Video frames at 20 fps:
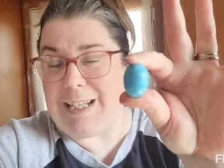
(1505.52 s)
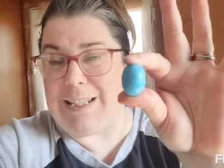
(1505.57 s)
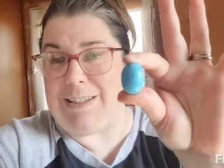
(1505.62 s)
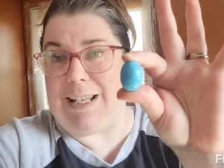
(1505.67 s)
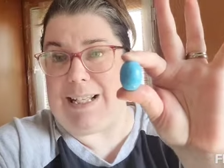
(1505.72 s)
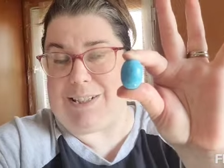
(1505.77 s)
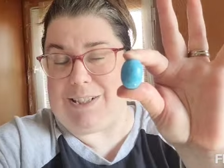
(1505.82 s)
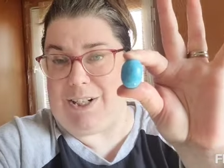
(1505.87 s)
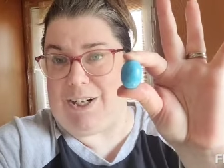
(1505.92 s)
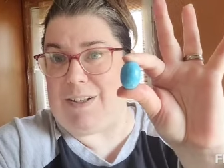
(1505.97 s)

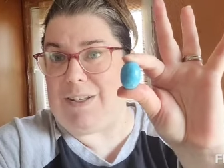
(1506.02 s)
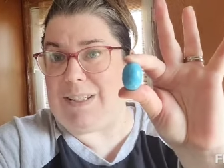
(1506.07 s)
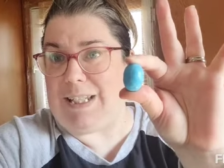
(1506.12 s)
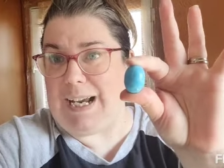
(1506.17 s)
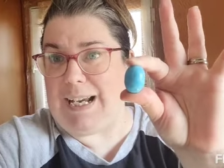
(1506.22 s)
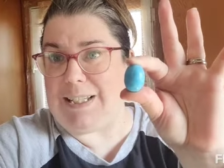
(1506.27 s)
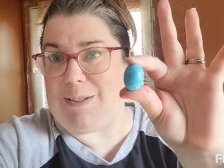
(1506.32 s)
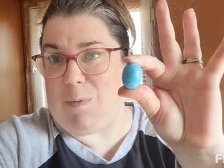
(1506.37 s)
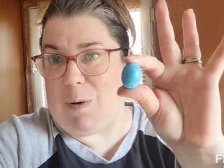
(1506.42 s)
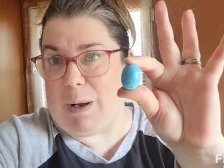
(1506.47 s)
That's a good
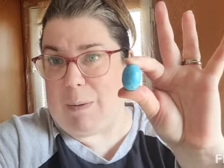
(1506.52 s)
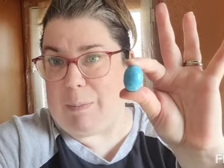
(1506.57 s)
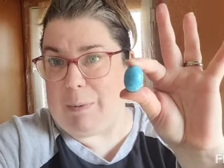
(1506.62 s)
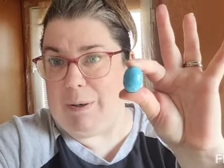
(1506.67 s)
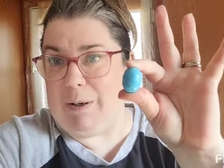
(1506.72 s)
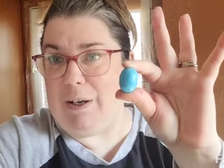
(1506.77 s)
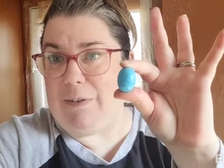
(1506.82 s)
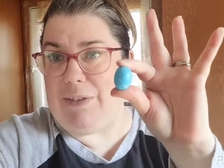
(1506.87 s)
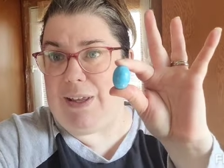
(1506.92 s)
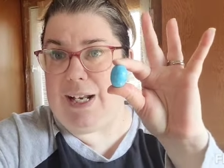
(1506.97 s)
size
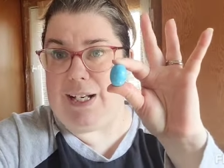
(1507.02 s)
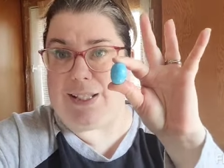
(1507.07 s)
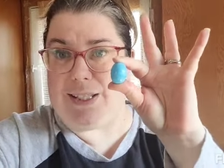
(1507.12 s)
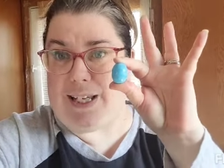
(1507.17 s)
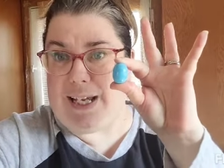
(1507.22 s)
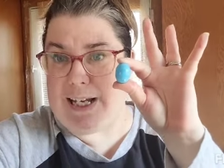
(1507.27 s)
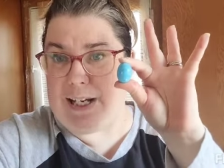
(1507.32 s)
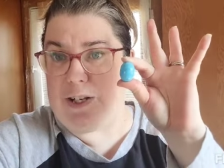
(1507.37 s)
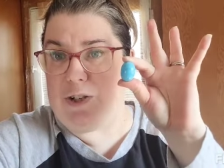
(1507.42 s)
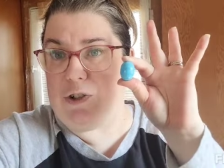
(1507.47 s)
Whopper.
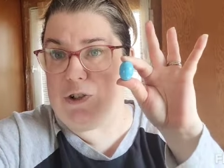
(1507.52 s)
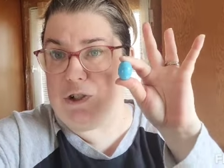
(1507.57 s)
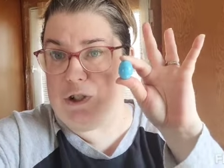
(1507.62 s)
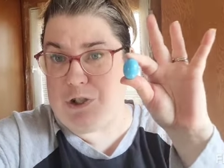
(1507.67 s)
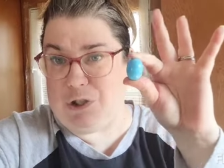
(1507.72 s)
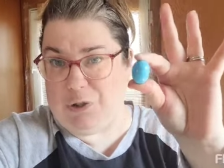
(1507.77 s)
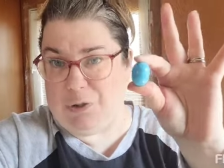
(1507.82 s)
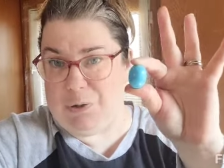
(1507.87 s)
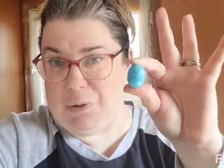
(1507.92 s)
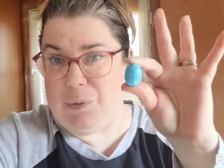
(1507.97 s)
That's like
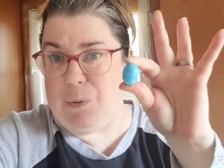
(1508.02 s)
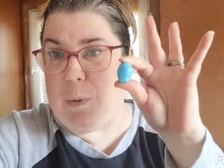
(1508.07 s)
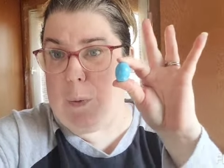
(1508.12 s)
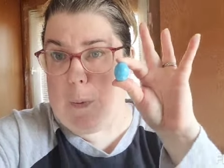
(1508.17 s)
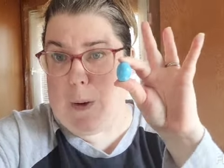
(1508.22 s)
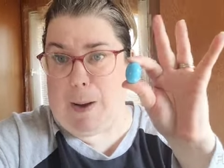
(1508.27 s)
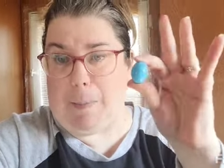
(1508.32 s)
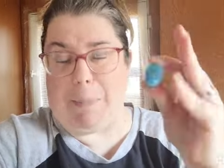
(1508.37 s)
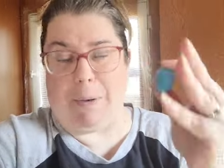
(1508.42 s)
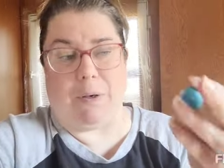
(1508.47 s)
two
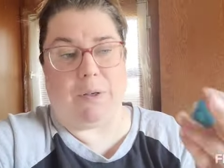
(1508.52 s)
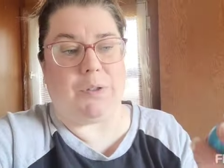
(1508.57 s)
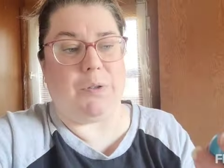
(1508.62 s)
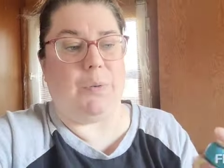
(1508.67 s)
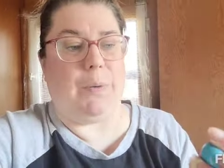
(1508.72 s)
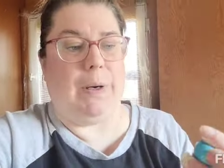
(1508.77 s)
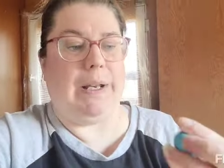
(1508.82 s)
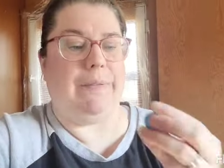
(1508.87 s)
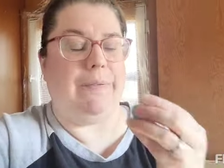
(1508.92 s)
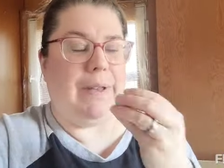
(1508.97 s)

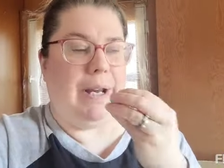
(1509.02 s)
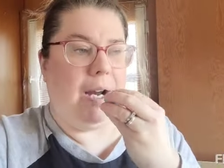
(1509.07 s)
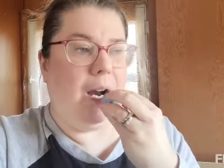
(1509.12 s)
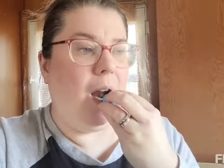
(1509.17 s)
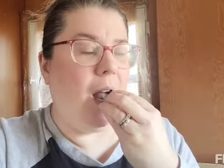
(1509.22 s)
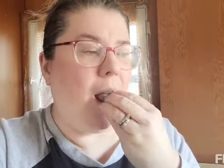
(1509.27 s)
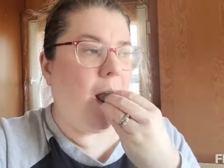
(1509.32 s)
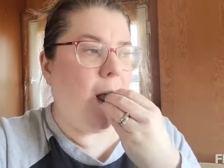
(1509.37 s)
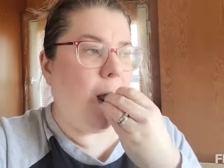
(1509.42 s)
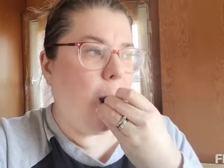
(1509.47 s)
Whoppers right there.